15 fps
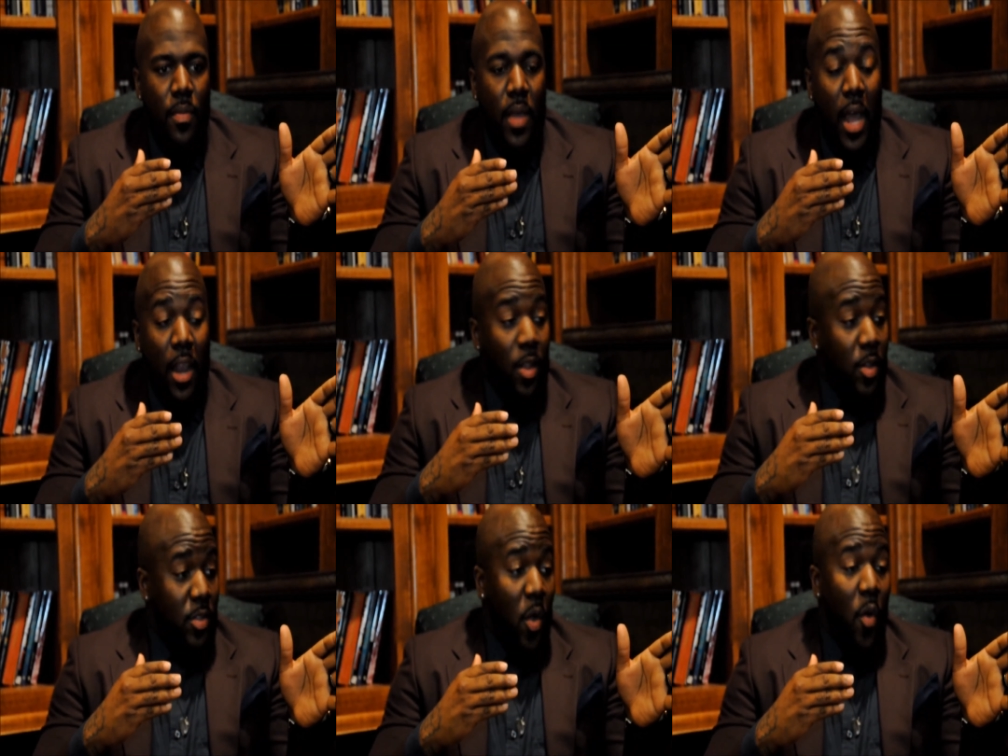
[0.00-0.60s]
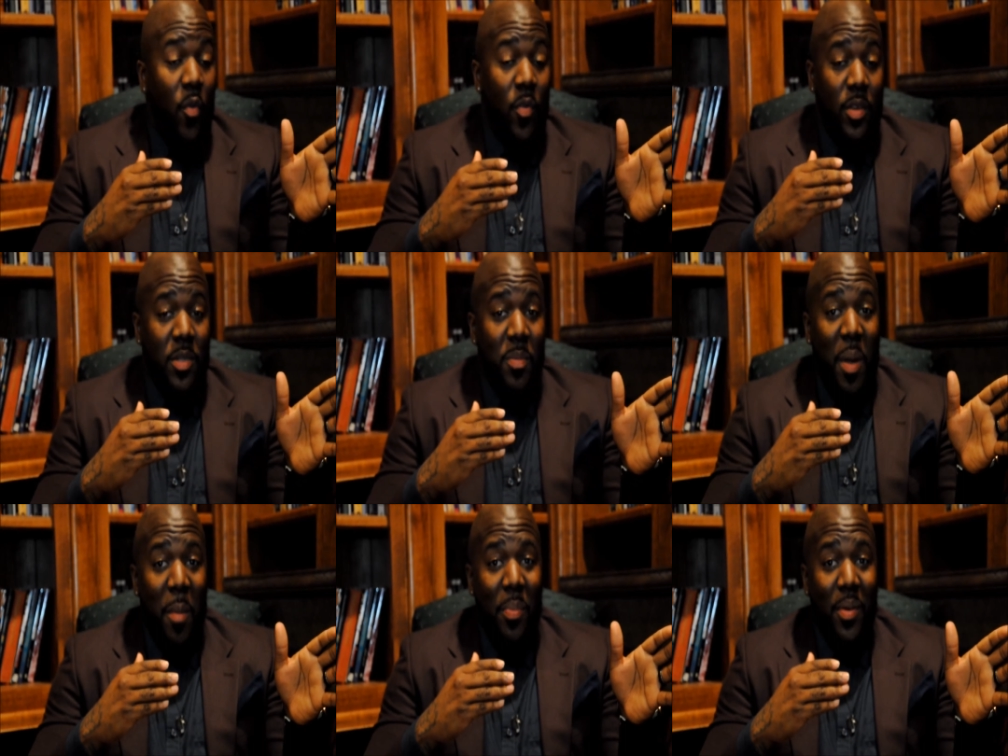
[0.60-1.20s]
I looked over to
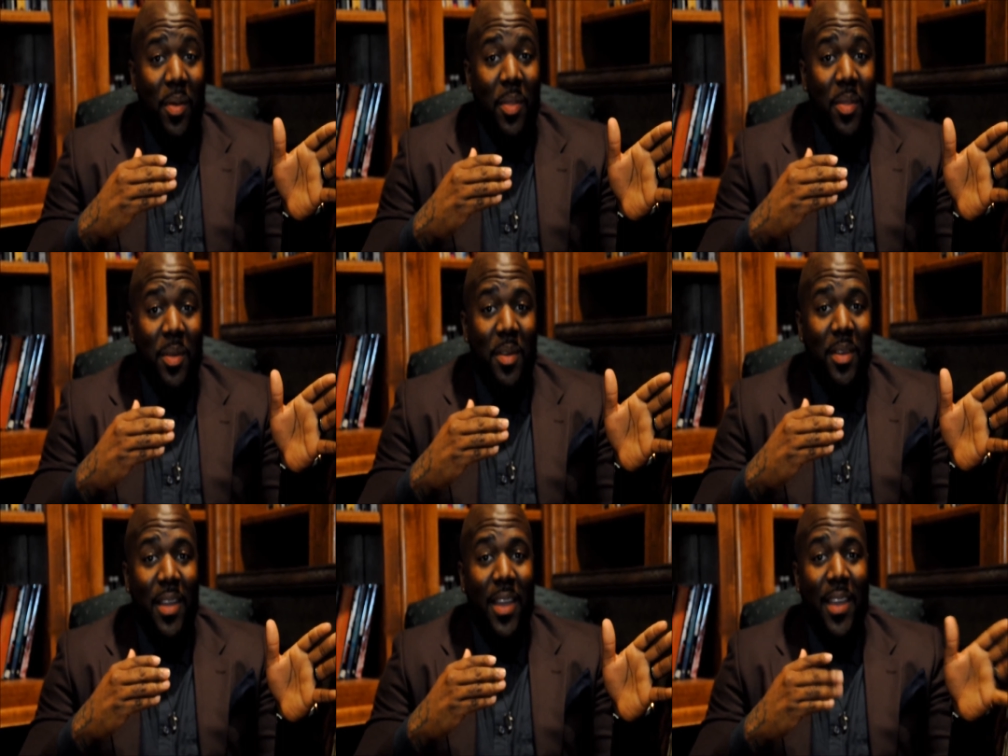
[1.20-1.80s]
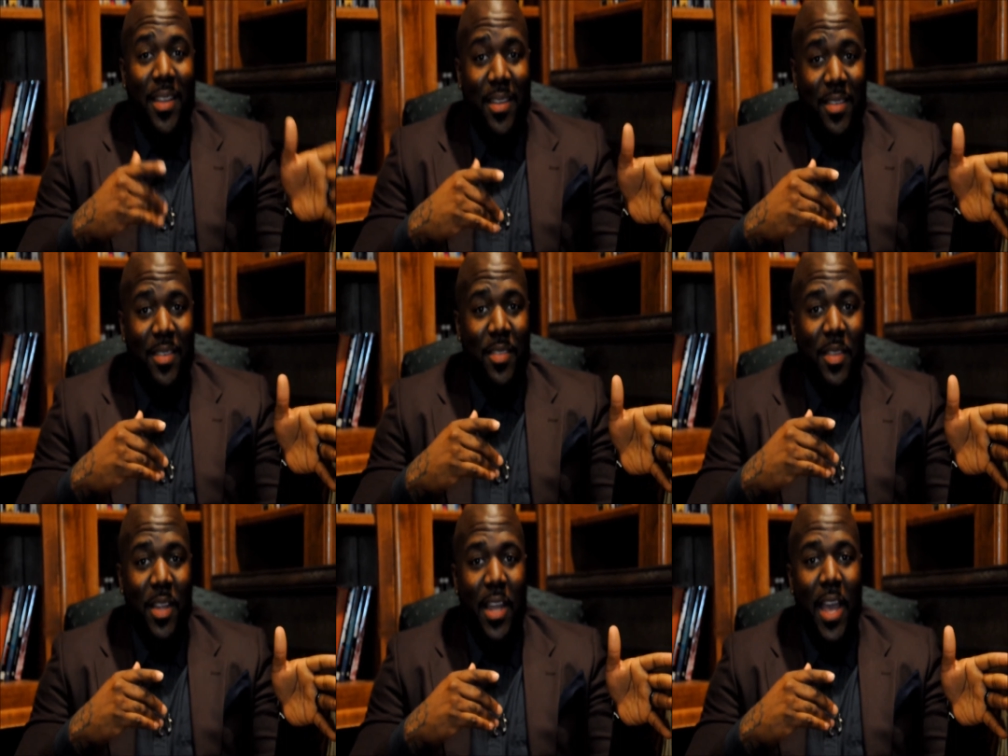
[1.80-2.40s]
my brother and
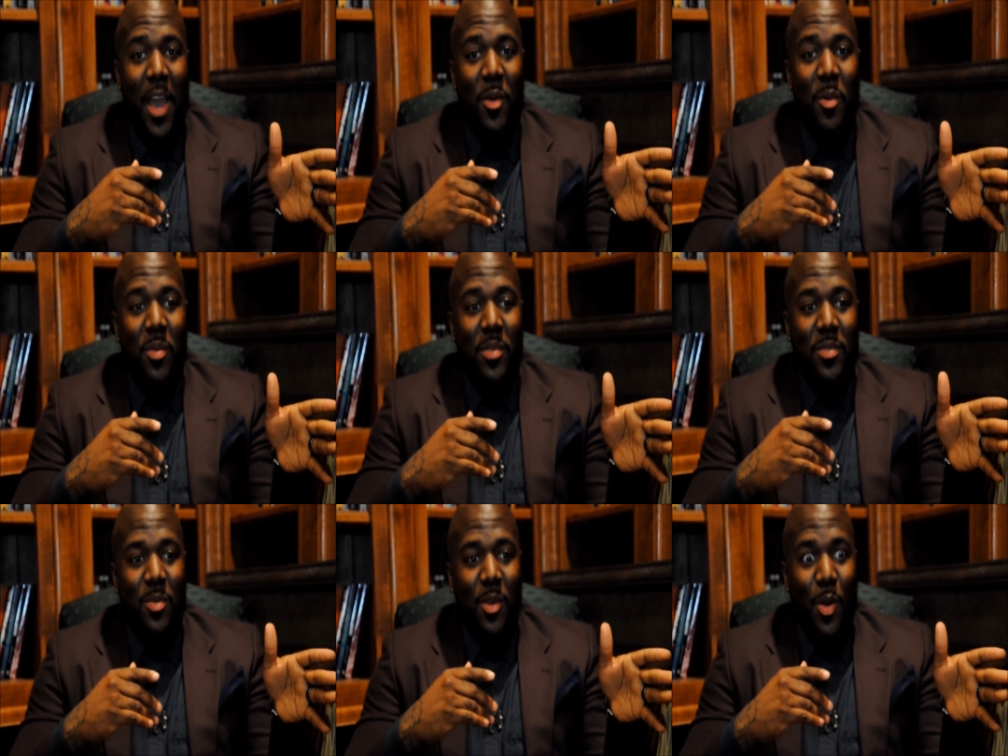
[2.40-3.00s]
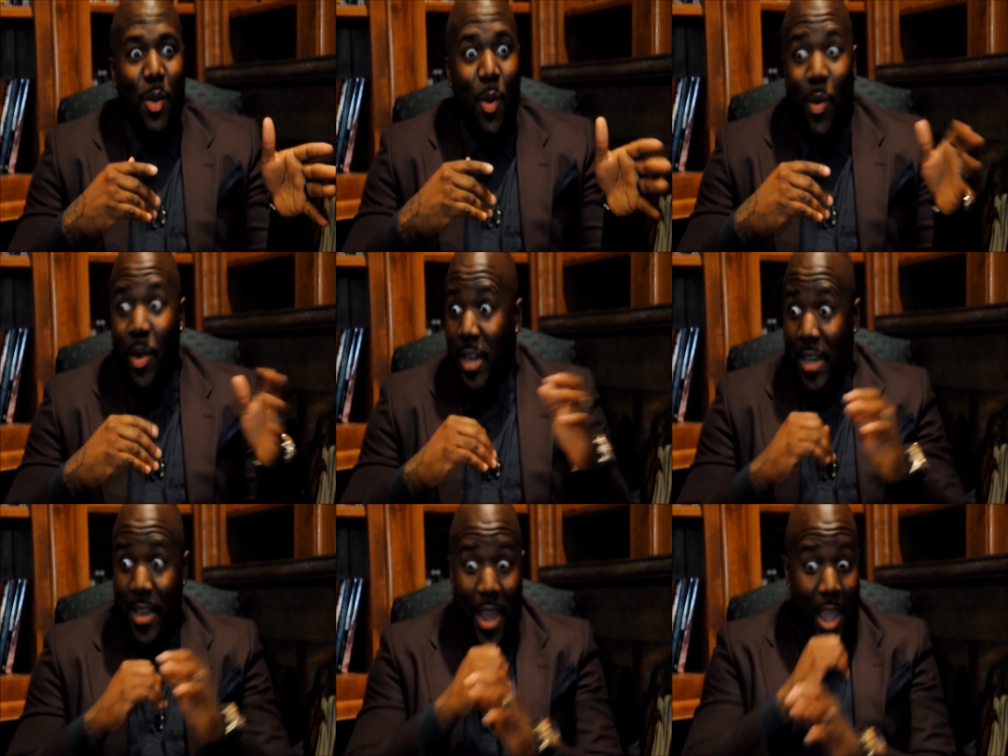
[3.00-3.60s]
the guy who was
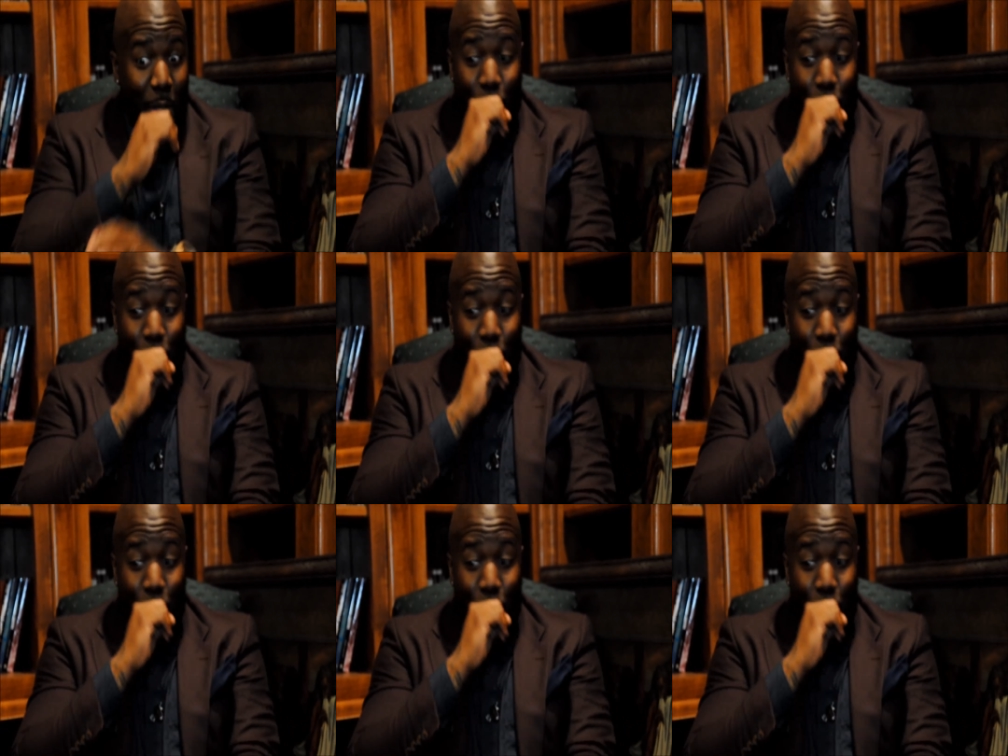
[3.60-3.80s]
recording, and they